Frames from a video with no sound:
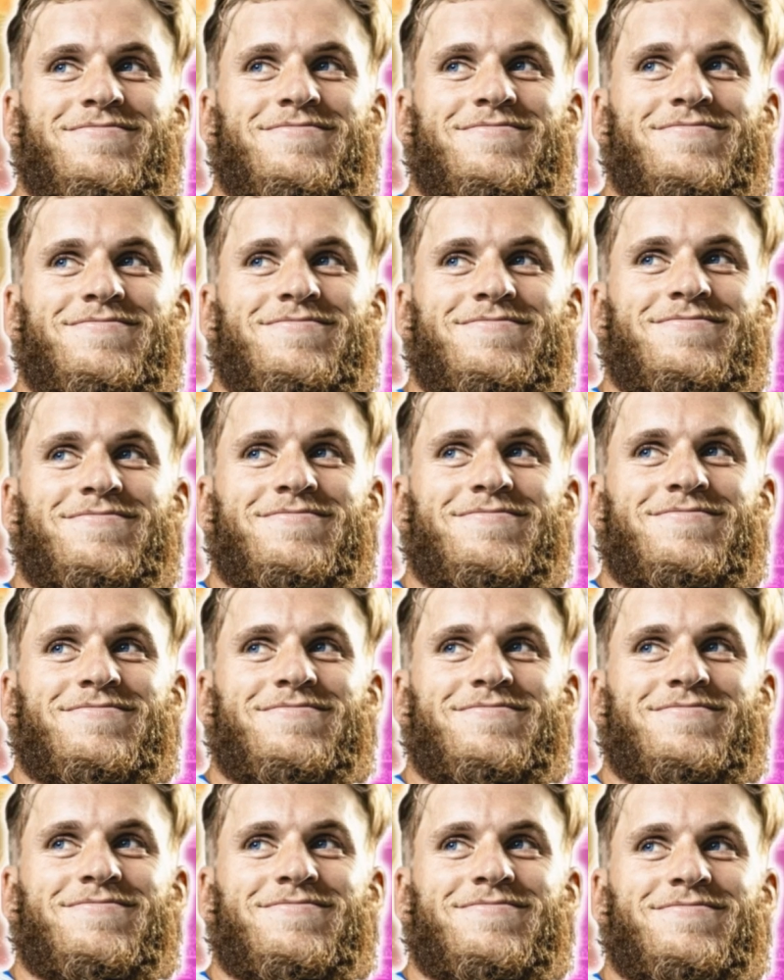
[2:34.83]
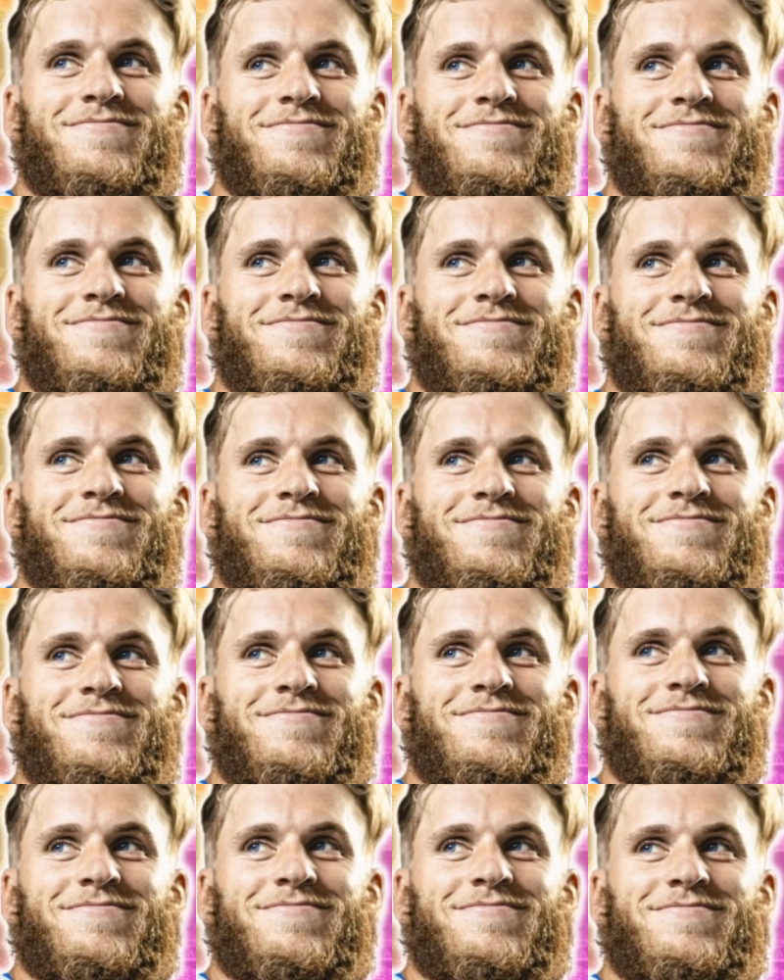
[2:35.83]

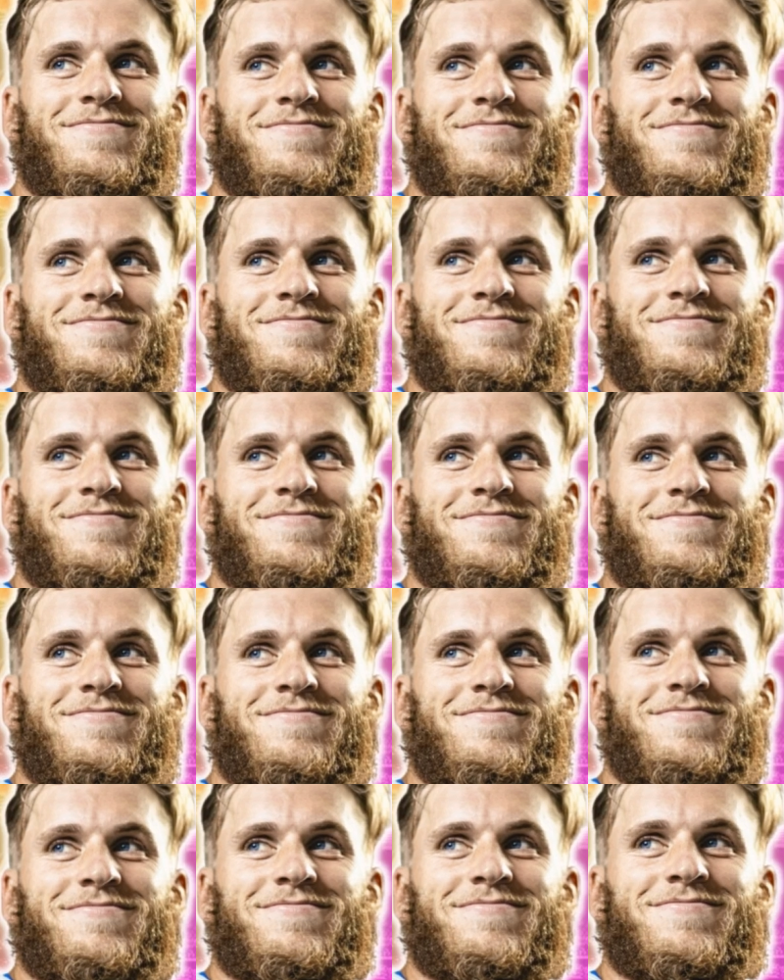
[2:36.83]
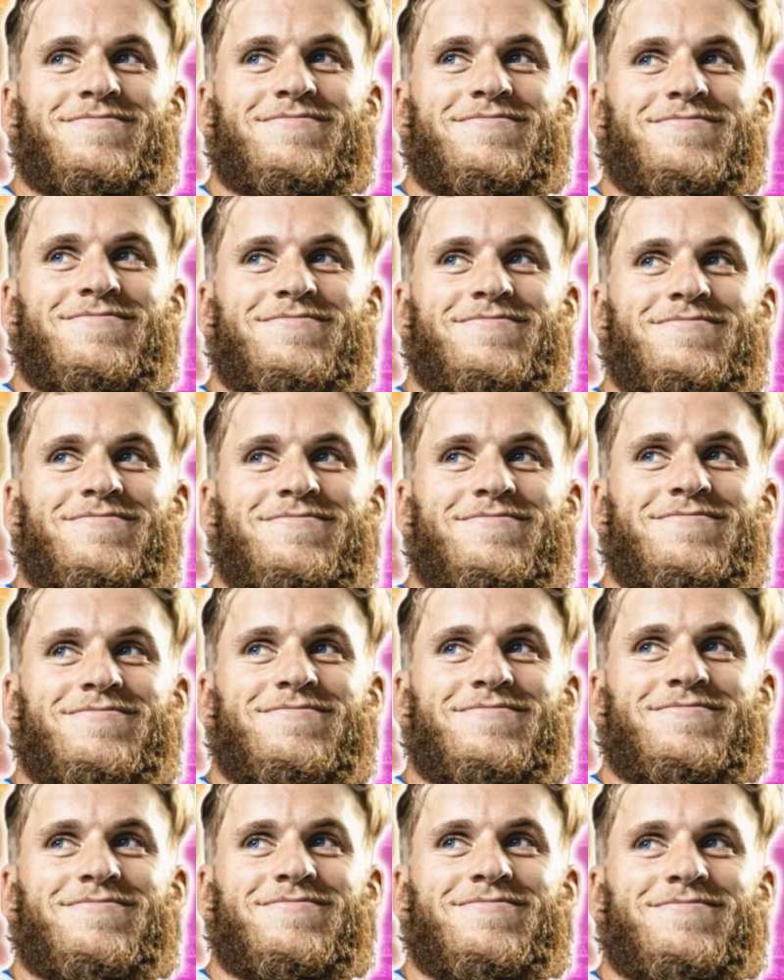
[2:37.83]

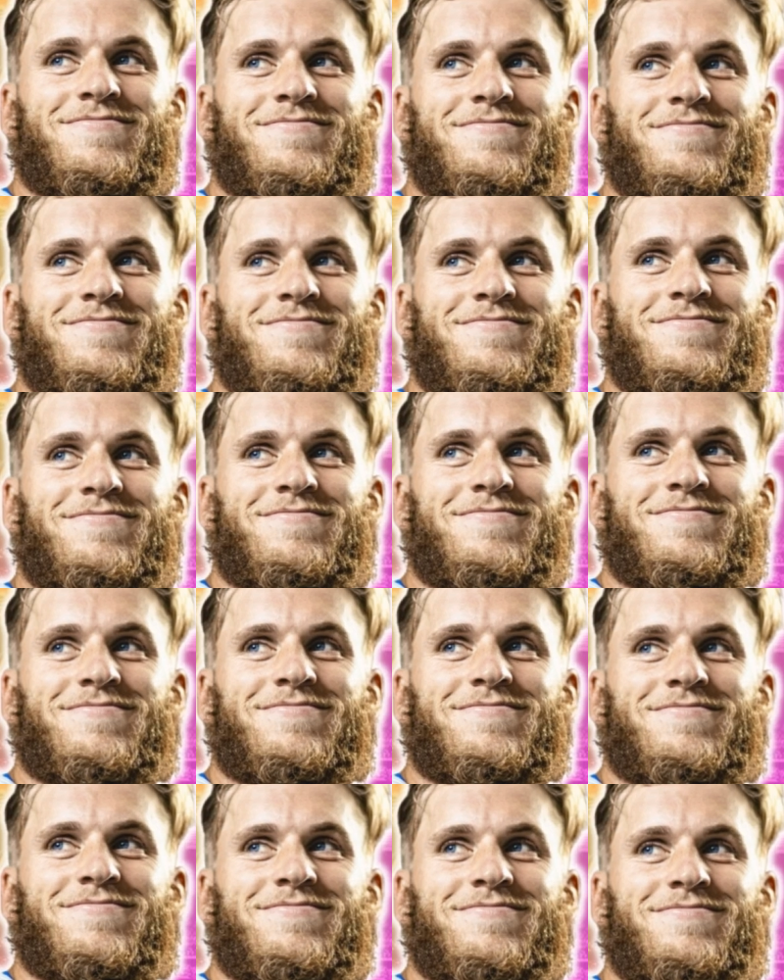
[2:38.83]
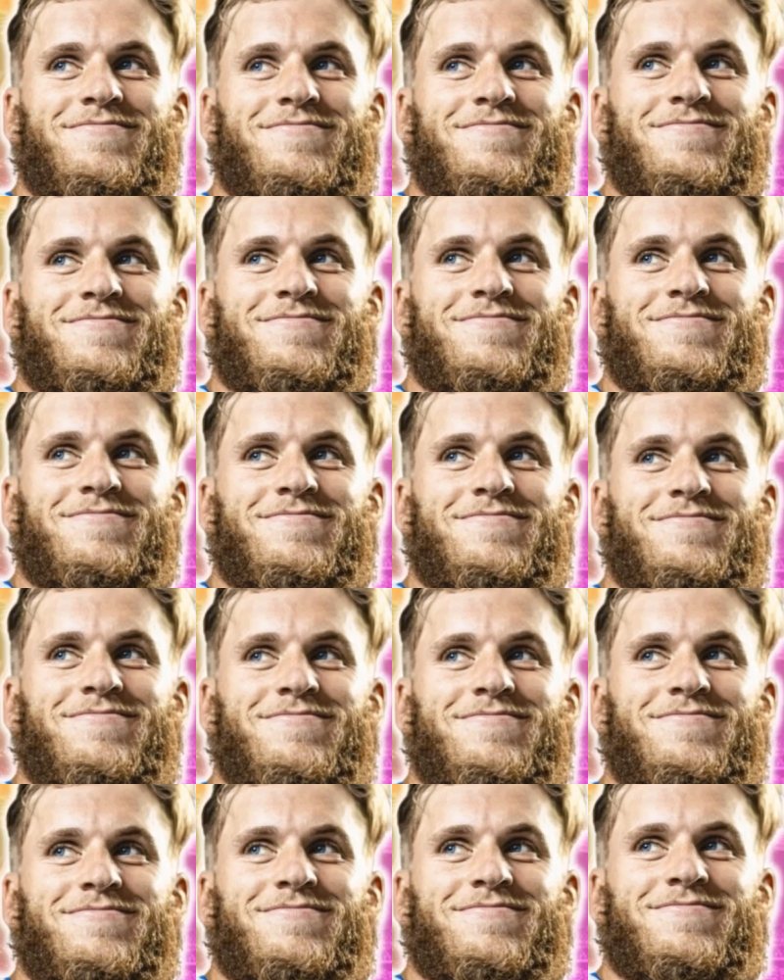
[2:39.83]

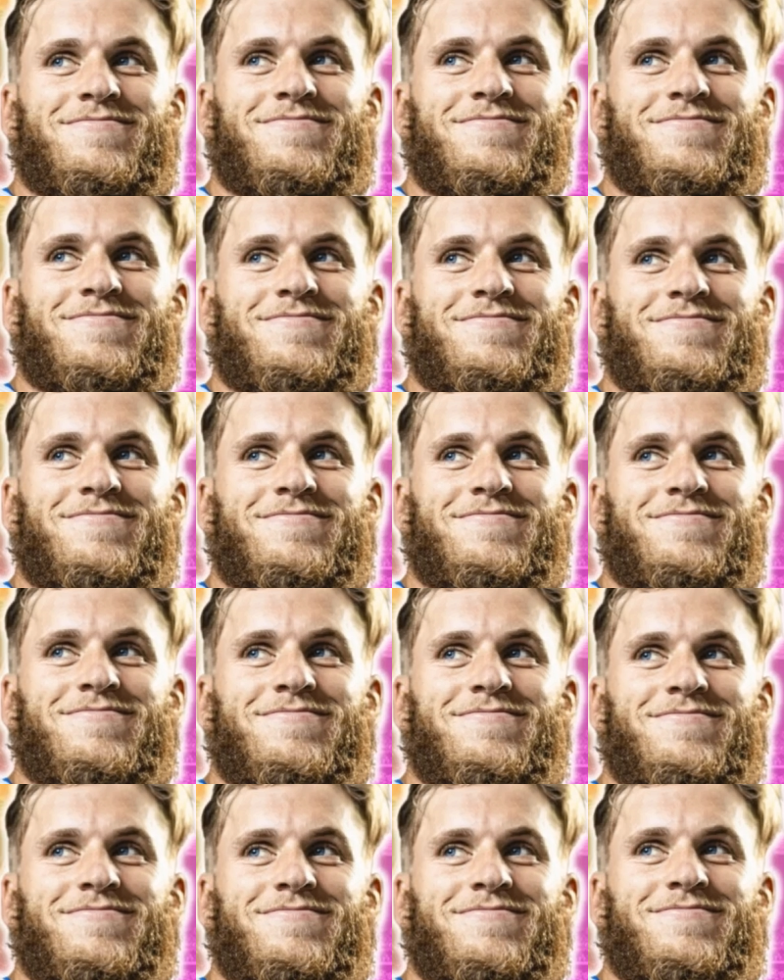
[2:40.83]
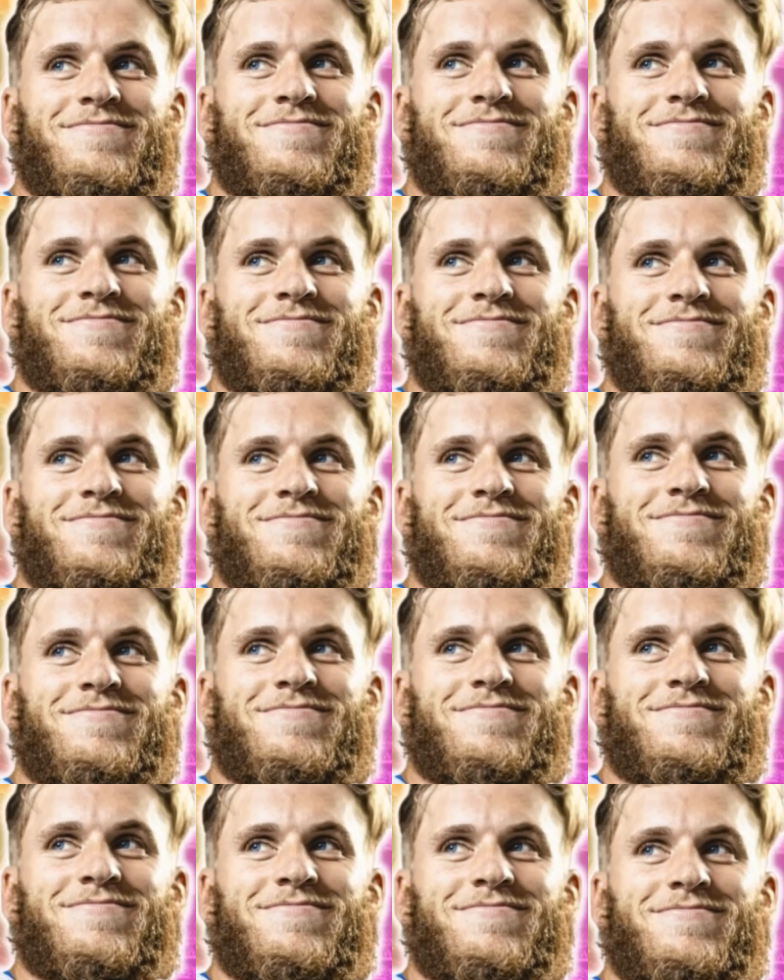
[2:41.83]
This person isn't speaking.